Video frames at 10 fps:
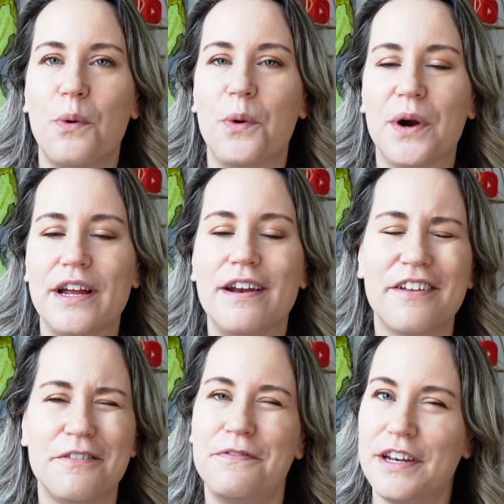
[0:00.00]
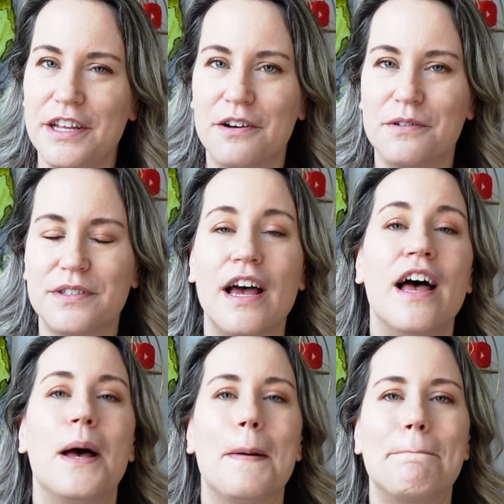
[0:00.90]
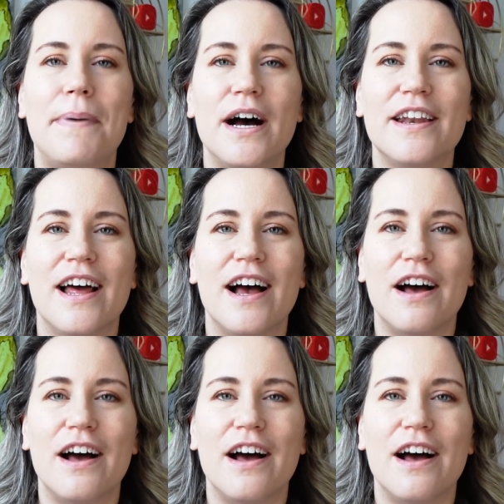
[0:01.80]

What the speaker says: or in other videos, but